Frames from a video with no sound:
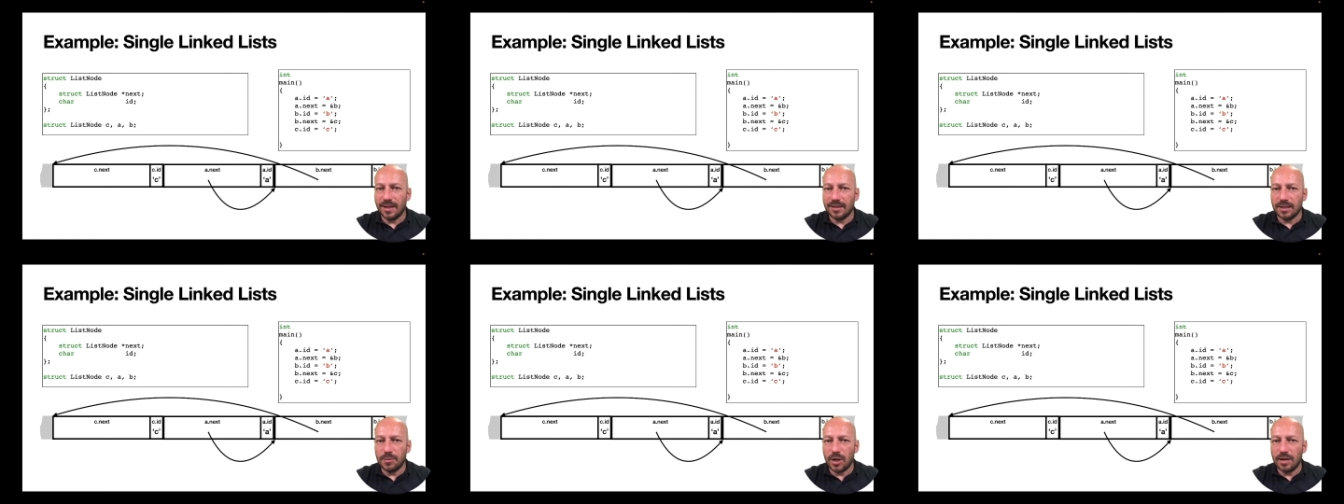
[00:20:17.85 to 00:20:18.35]
I
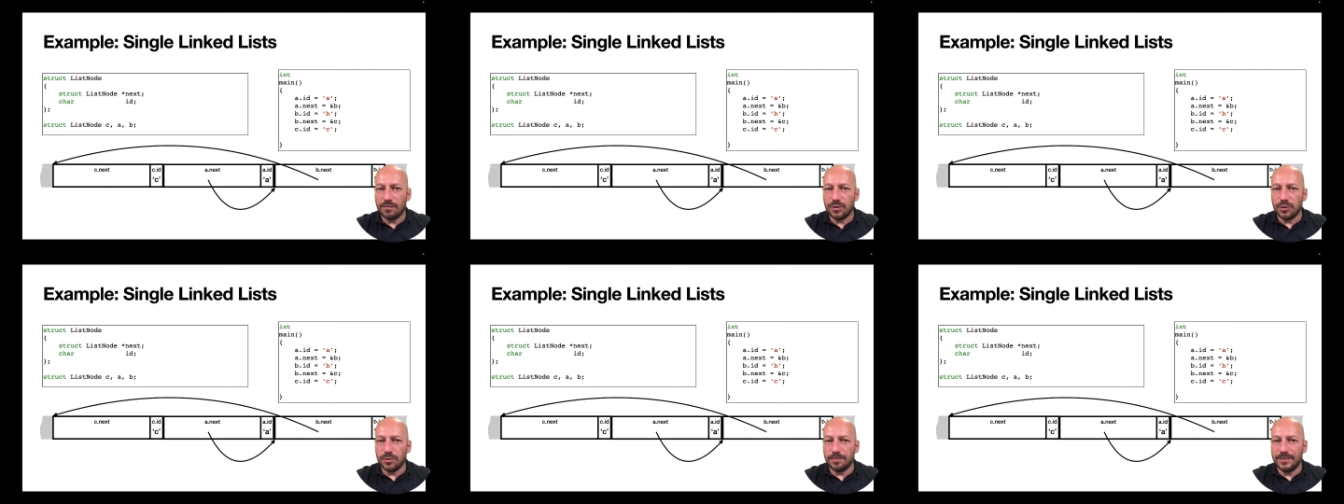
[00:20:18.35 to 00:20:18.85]
somehow have
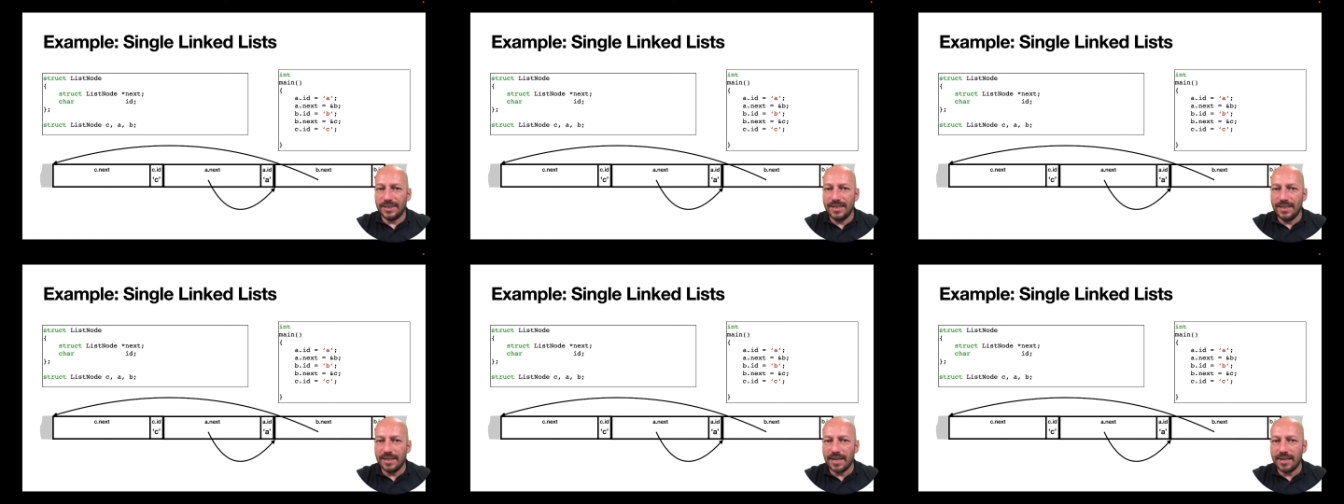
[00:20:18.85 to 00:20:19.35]
to
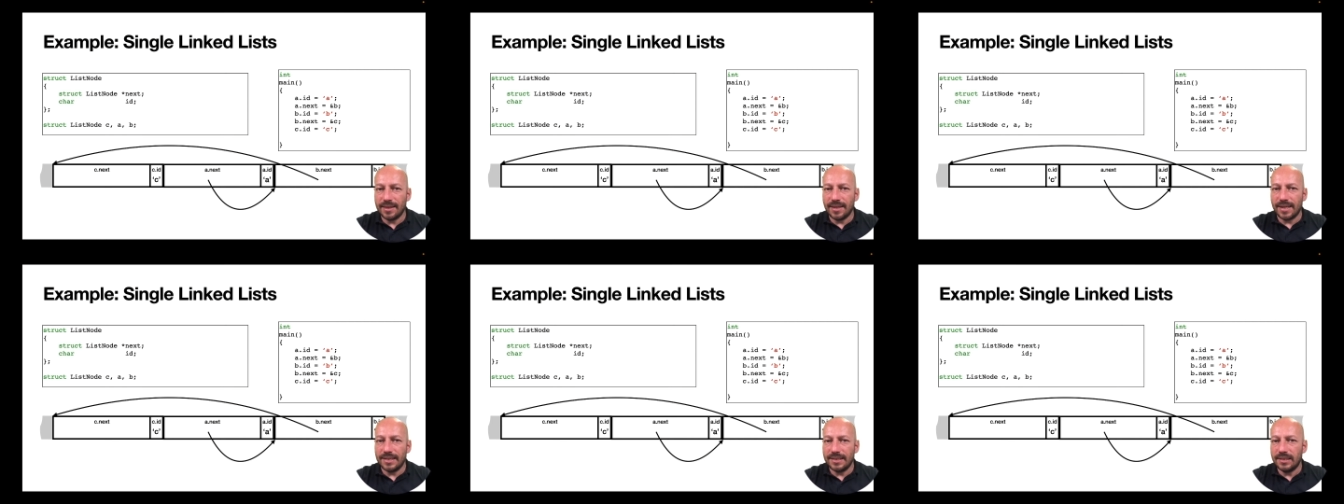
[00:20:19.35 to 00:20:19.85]
indicate
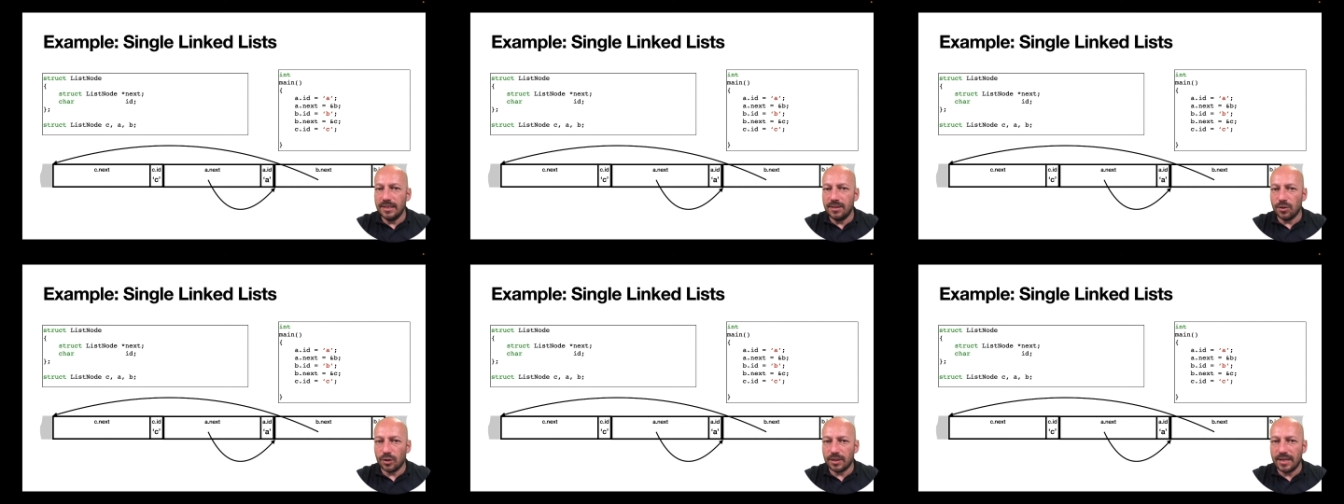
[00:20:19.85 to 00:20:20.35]
that
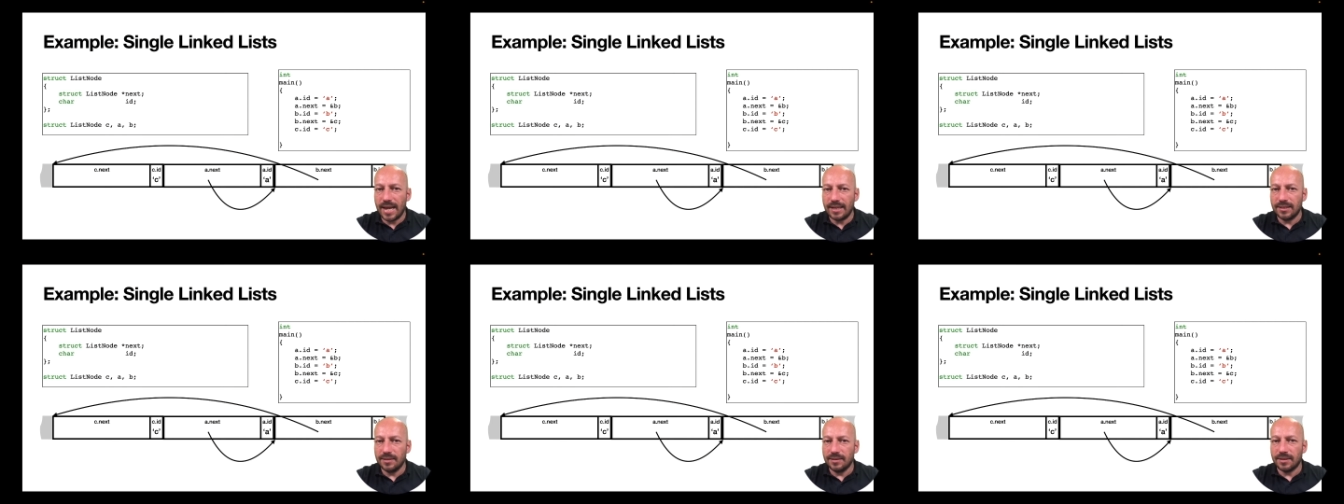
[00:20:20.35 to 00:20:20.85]

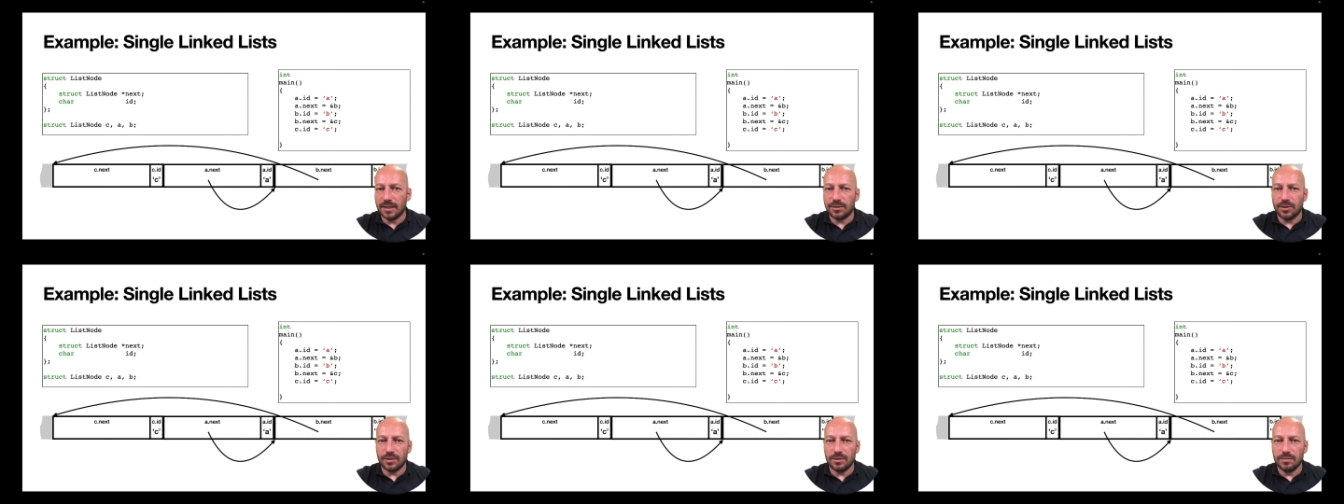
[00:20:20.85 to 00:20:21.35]
c.next
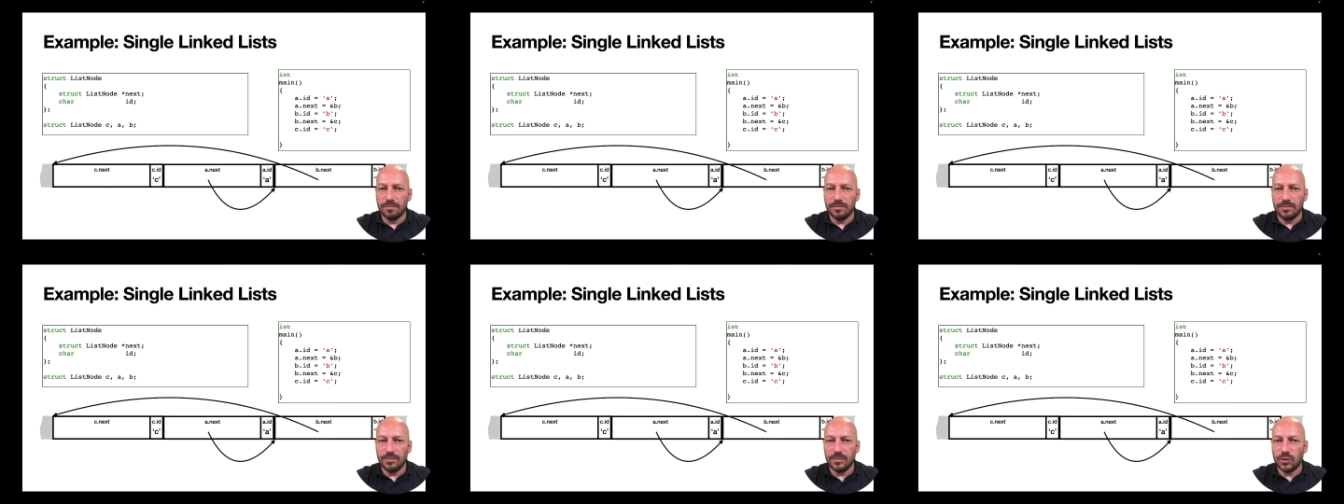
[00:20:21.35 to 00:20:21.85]
does not
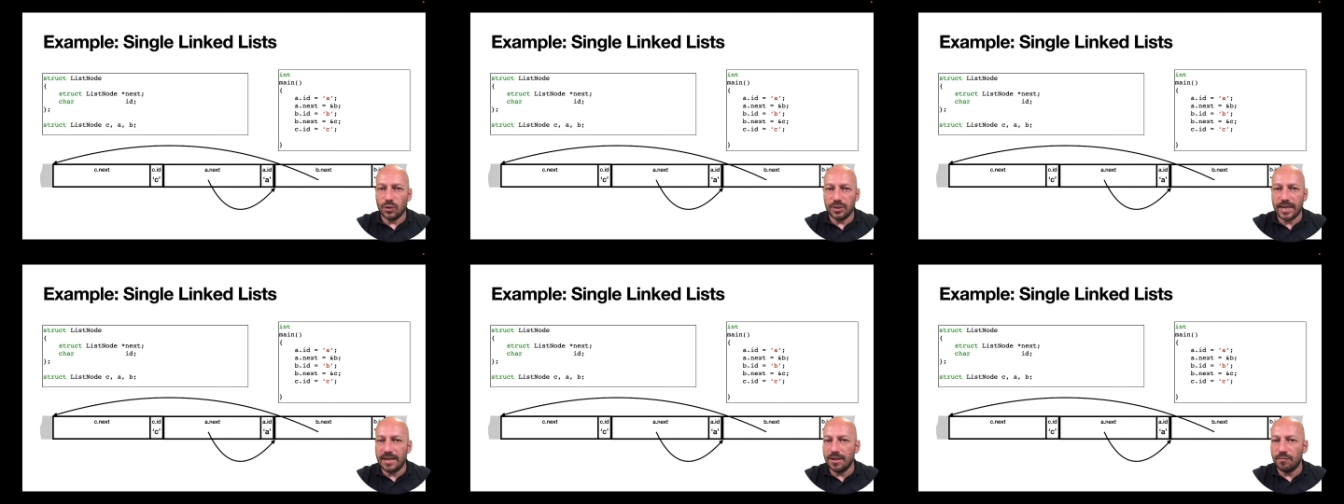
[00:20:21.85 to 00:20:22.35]

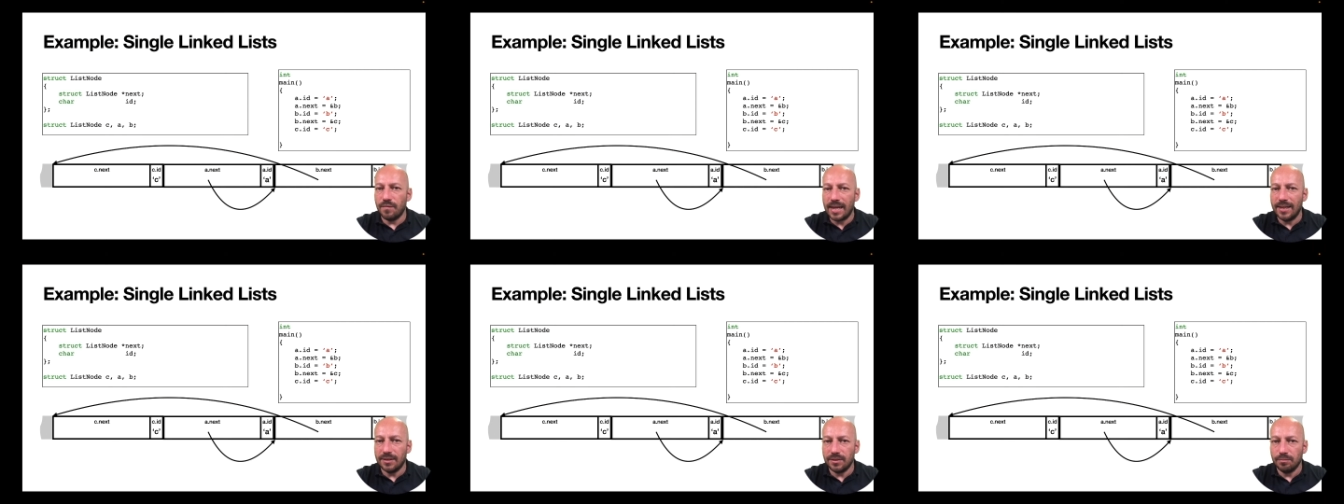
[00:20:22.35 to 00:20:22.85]
contain a
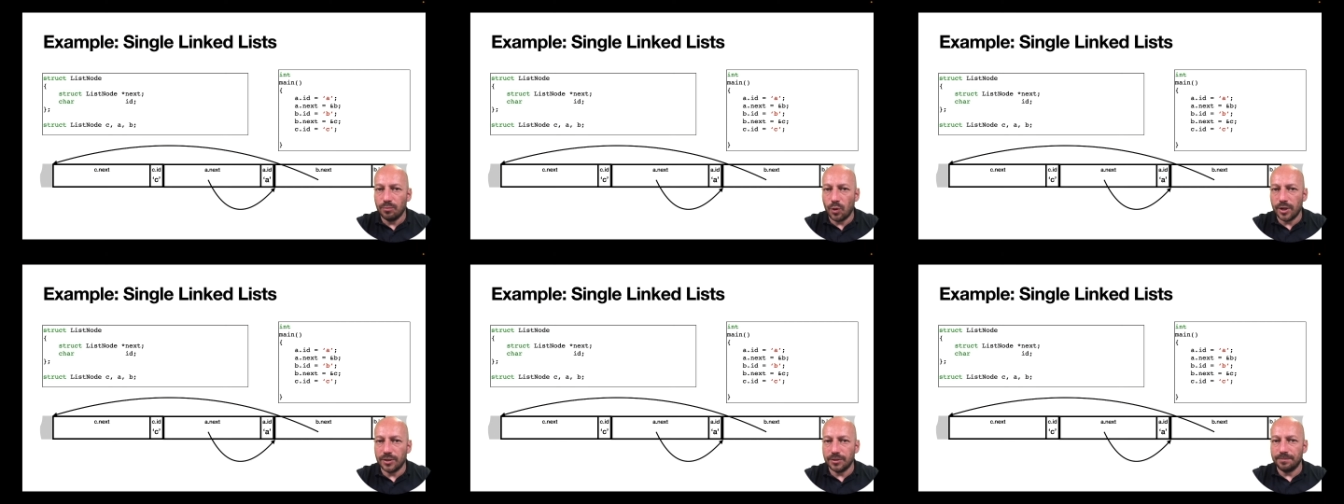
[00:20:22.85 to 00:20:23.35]
valid
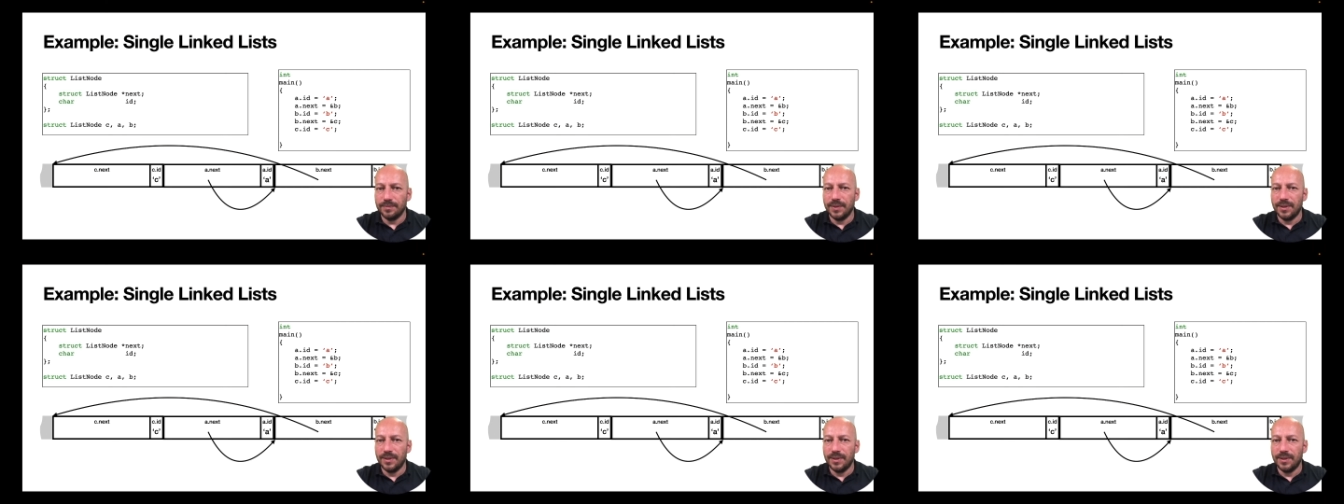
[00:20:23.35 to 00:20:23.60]
pointer.